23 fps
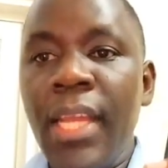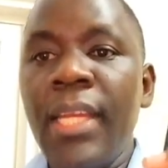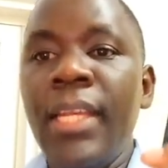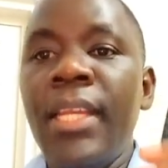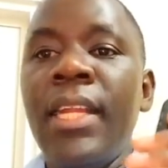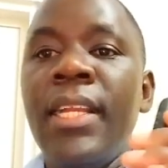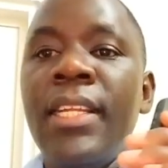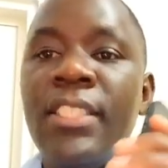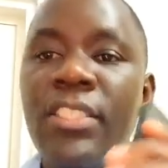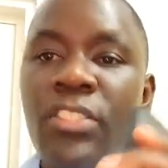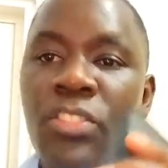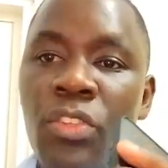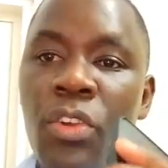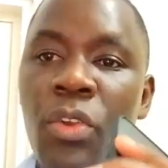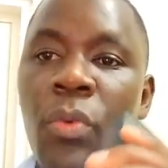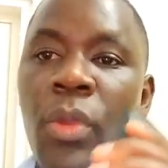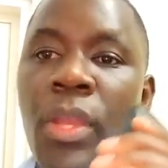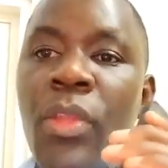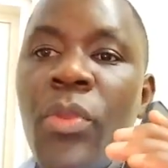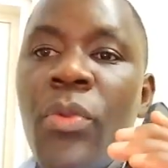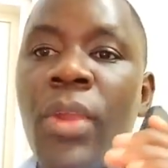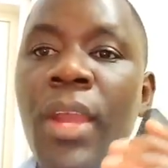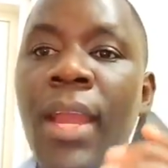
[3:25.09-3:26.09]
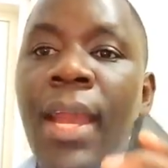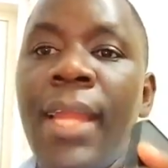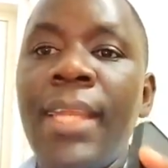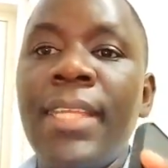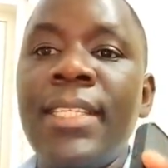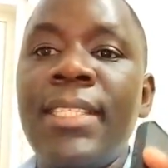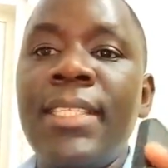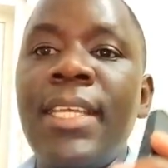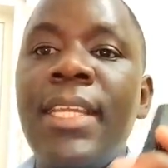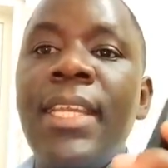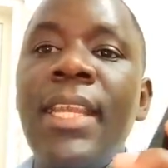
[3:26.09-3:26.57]
There is no way you
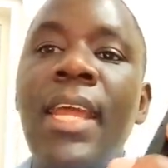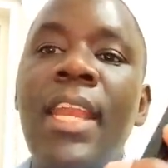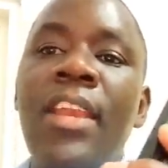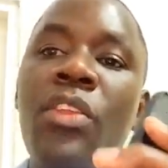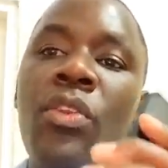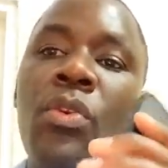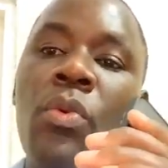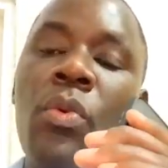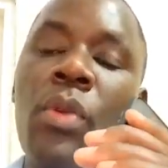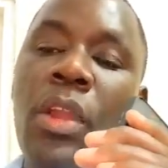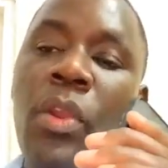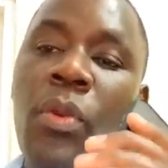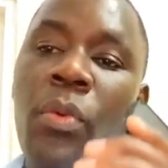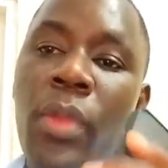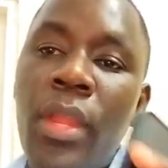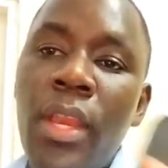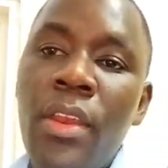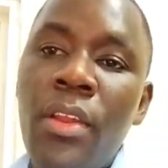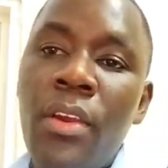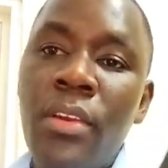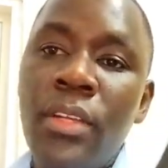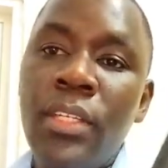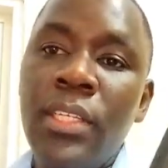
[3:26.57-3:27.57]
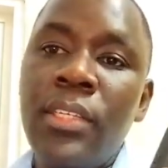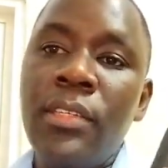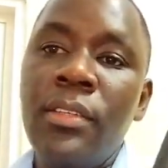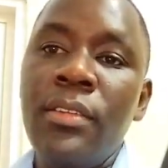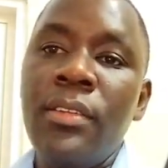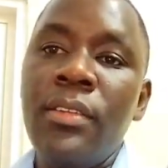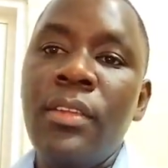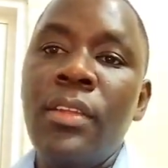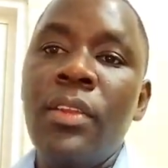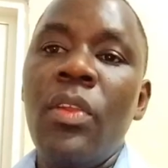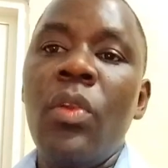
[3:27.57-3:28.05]
can say that you were widowed
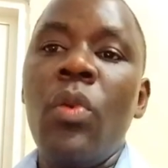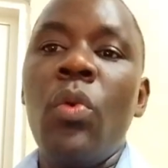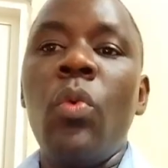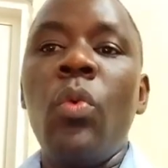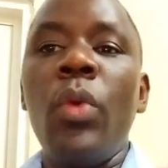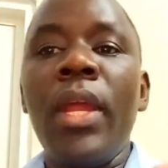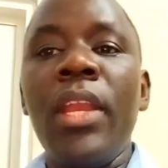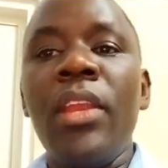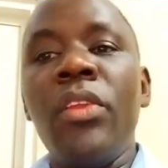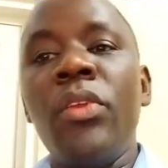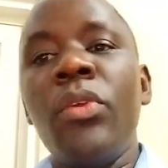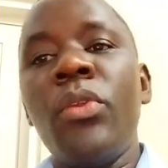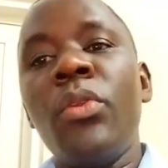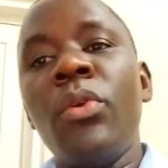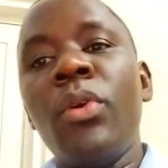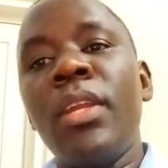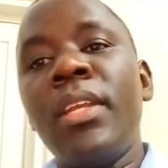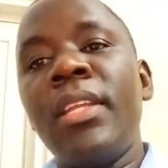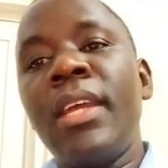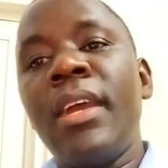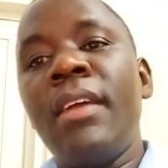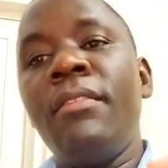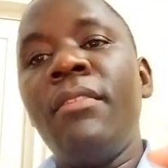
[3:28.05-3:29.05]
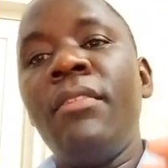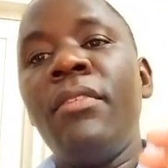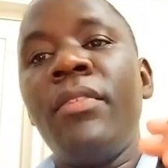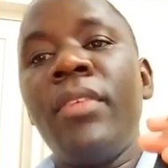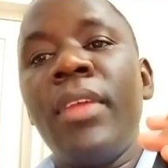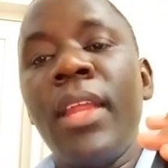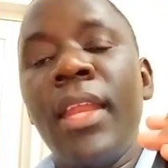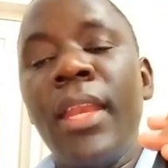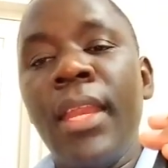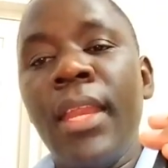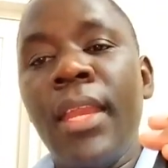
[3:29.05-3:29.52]
when you don't have
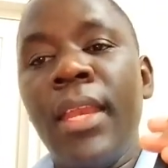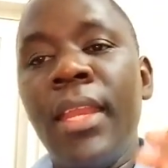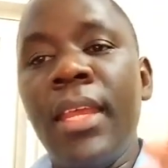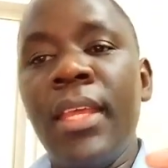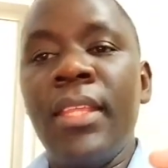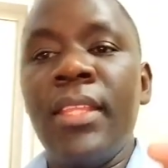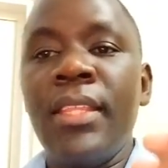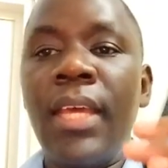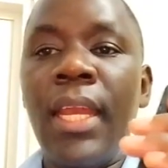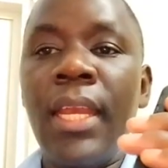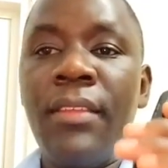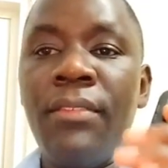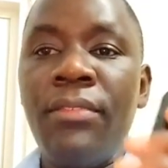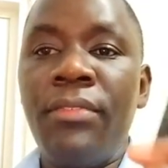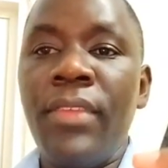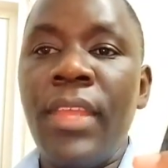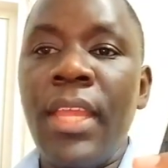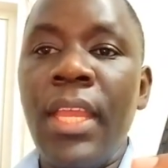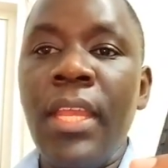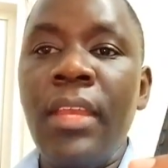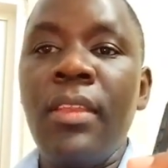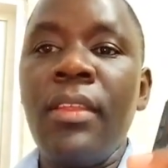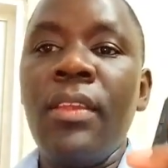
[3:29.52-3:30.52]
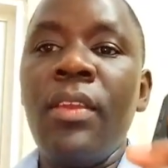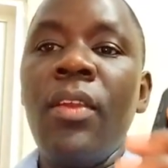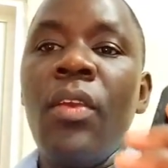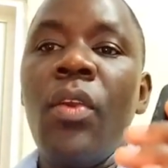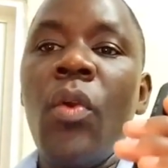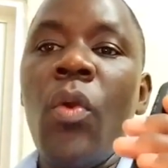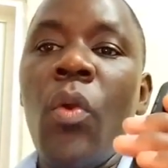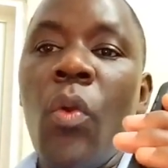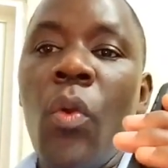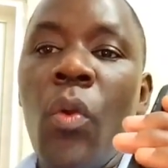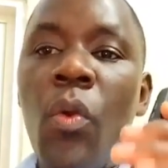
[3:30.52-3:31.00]
the death certificate
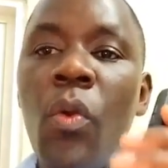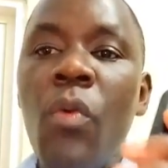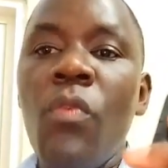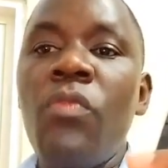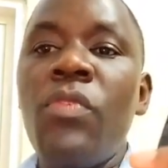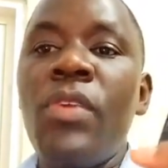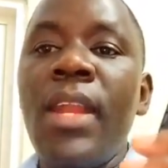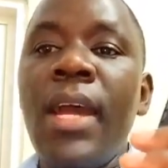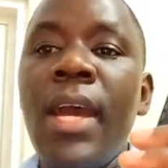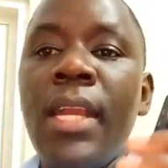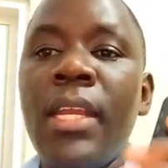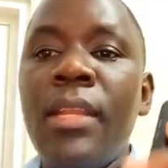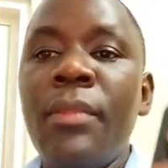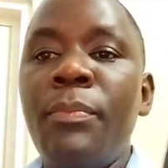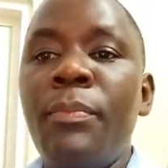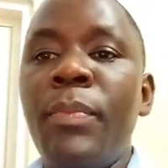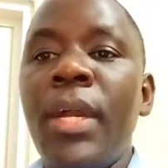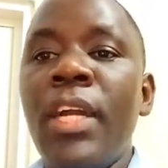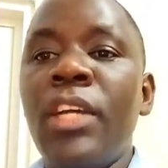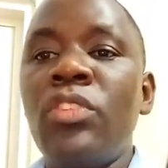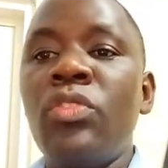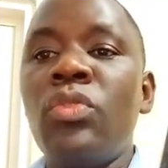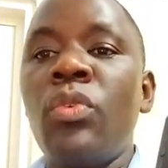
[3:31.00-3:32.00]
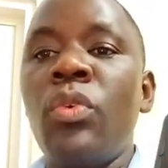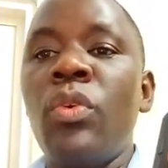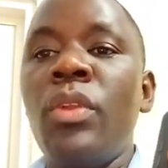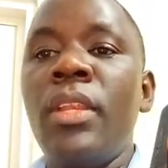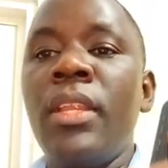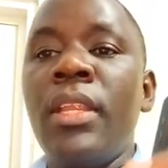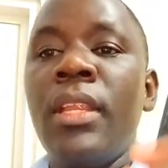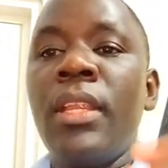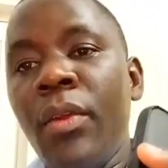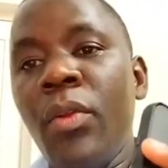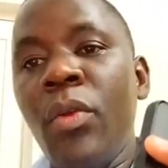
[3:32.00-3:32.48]
of that
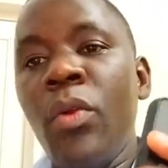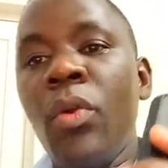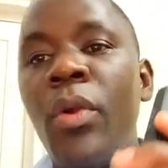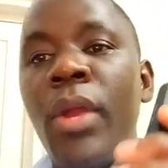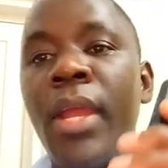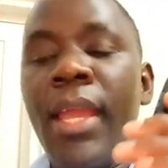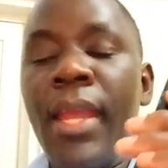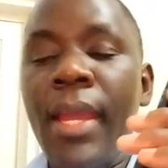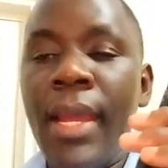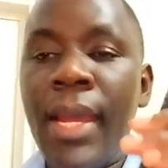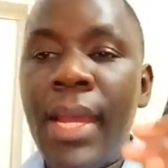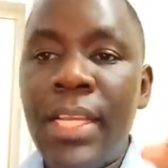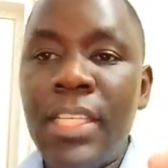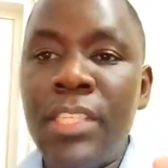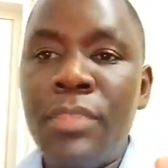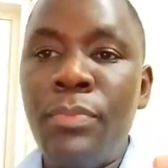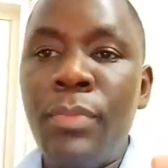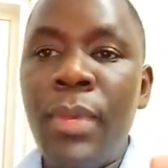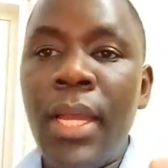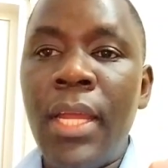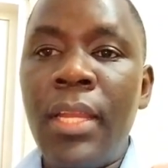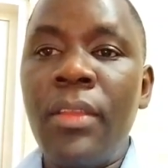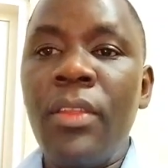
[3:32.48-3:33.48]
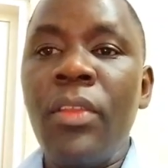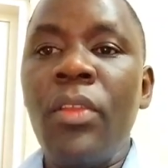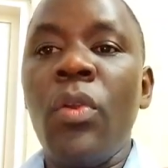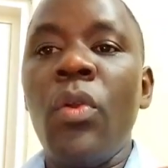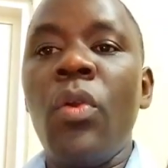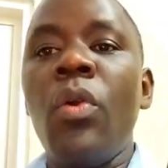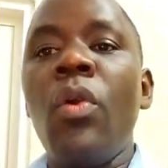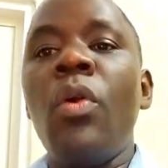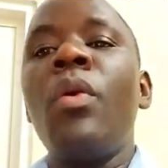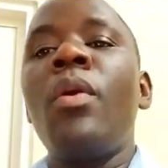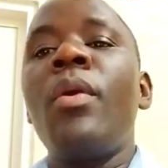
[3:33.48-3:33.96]
person, or a husband
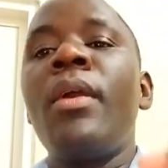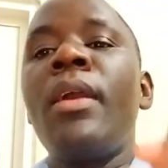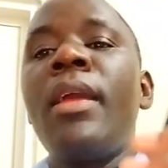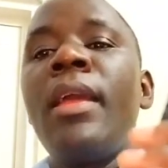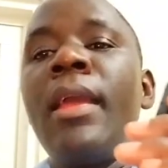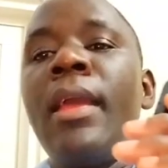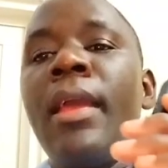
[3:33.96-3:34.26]
or